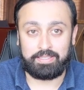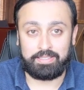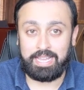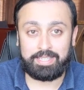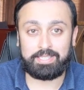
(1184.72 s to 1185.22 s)

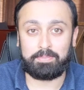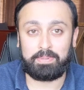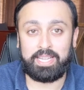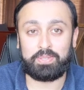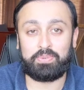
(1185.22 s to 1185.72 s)
that's the
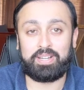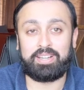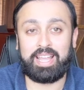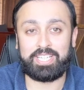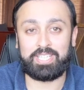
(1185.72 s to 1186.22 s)
place
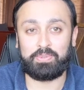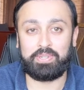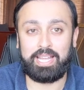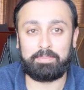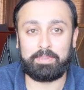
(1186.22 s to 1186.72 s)
where the action
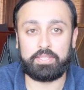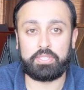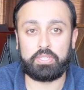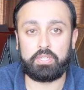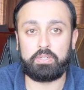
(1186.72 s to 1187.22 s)
will happen.
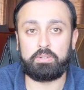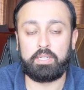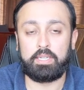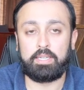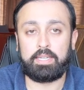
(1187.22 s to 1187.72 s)

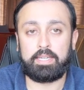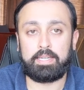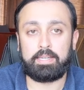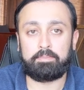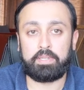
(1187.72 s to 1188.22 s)
So
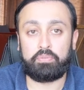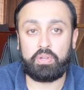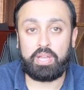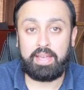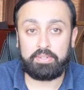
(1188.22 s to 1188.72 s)

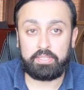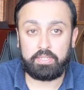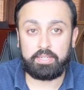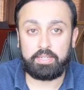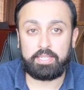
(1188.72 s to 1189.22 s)
if you
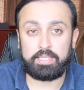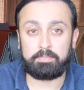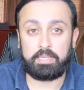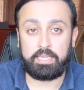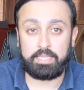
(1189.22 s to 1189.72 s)
haven't done
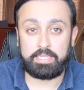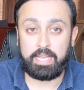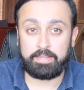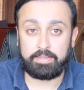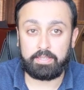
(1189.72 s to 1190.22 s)
this, please
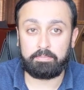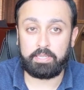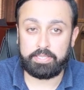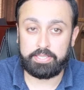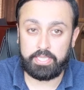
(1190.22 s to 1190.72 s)
add them,
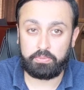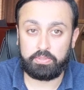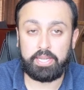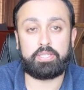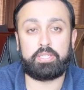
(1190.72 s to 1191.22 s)
because
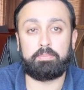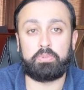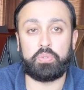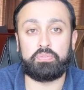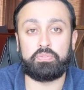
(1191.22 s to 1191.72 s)
this will actually
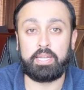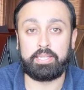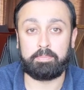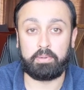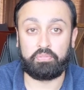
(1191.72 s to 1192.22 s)
improve
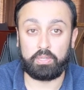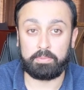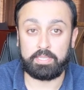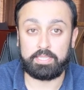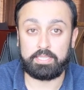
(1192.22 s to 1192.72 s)
the
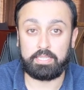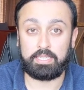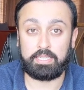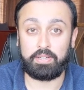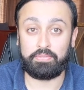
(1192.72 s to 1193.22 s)
performance
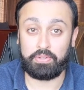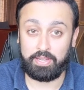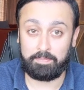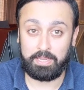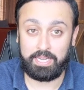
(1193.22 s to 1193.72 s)
of
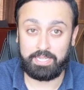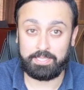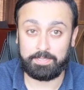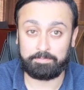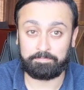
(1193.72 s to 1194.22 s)
your
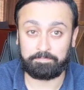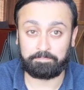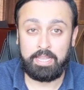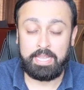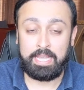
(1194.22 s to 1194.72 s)
campaigns.
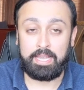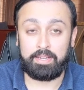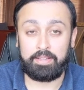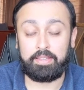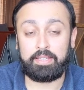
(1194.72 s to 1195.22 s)

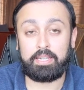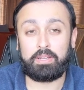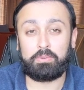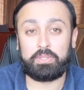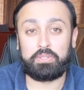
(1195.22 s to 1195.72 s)
Another thing
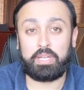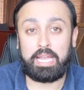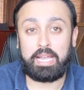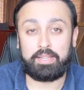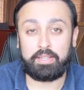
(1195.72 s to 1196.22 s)
I want
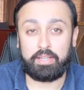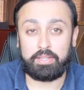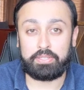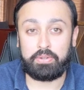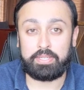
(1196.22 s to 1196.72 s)
to highlight
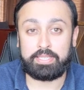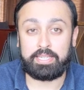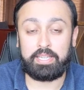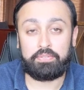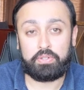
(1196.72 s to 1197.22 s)
also is
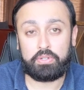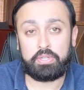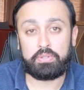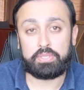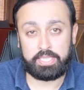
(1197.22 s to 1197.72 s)
that if
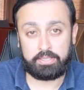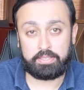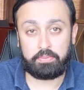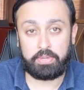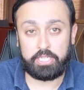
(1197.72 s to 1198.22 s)
you're
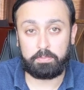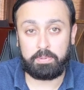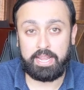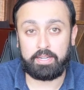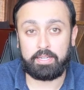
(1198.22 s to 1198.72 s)
using the
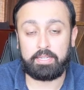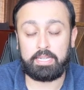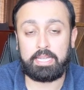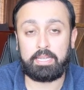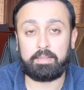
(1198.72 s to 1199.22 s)
Reach
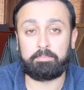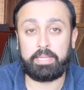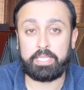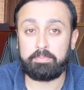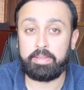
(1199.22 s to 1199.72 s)
Planner,
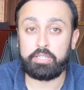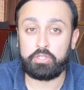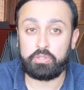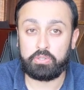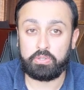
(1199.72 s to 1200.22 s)
please make
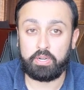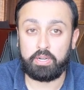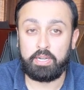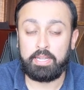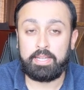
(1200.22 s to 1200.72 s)
sure